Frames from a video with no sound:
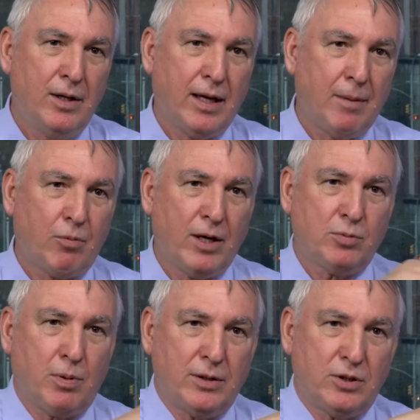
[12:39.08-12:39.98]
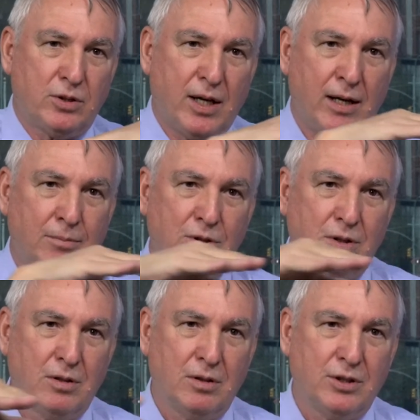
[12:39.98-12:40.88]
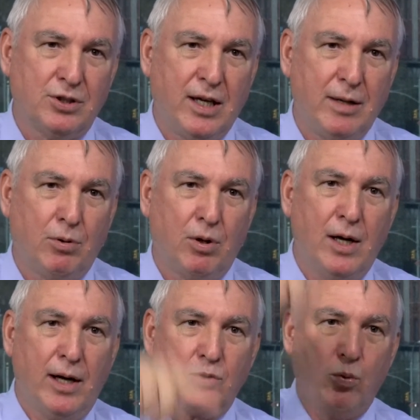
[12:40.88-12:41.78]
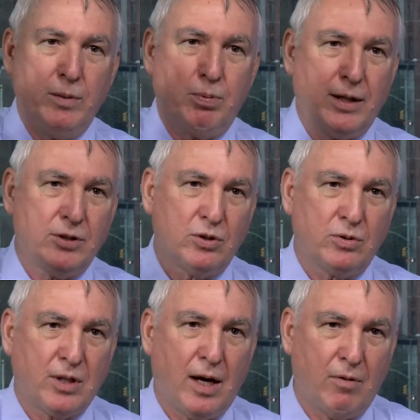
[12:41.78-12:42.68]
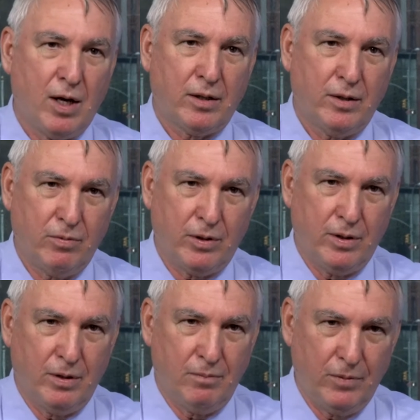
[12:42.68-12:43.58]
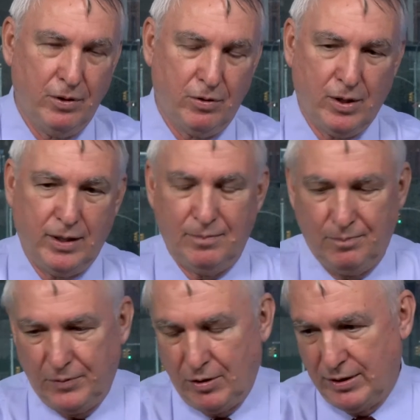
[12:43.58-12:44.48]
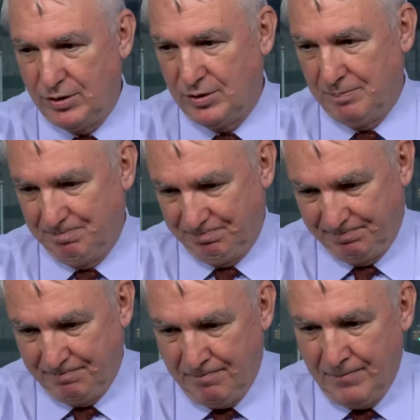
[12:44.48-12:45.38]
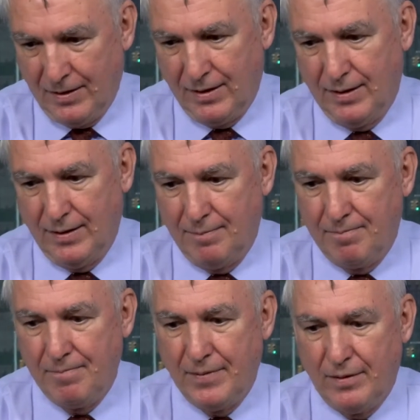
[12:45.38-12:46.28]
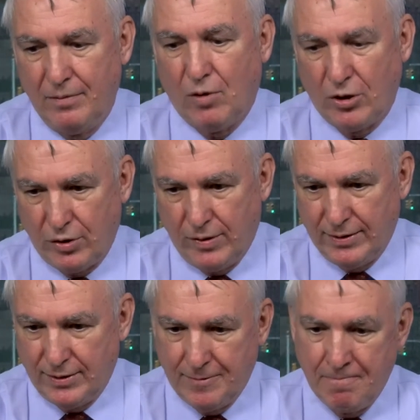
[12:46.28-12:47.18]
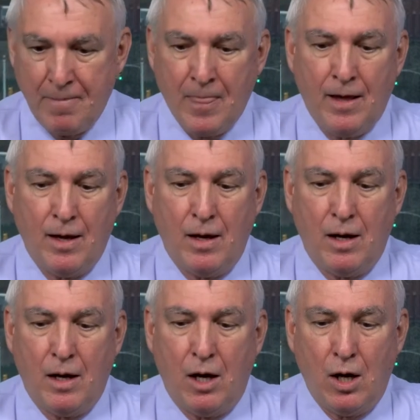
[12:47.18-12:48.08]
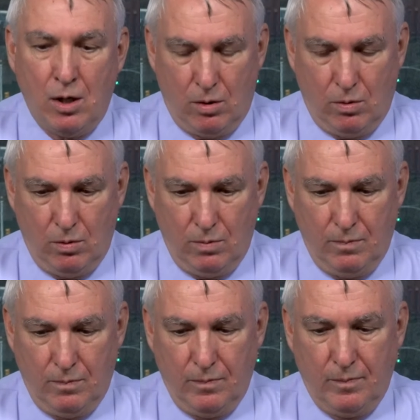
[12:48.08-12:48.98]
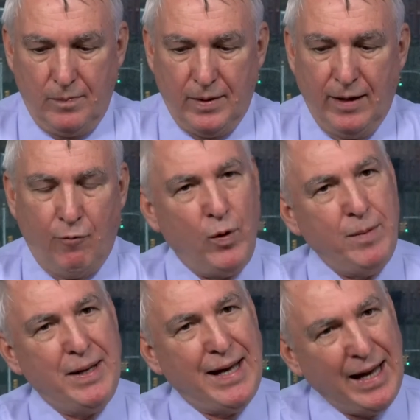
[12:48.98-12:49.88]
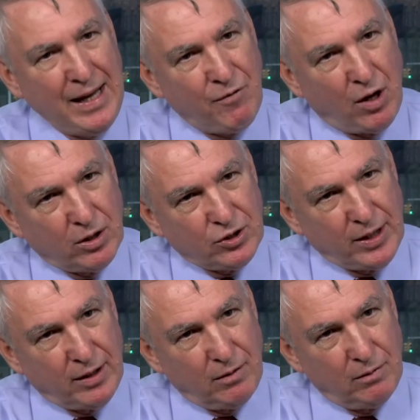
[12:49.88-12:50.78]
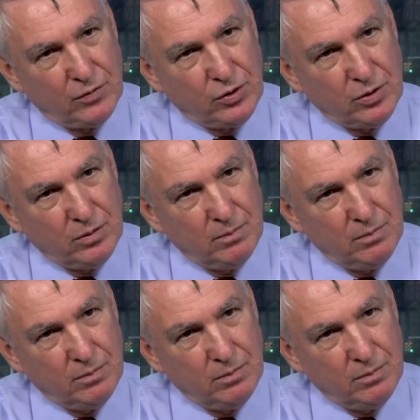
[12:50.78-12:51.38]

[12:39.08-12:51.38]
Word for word: that kept rice prices absolutely stable as wheat prices skyrocketed with the Ukraine crisis, uh, Russia crisis. Oh, if we behave ourselves,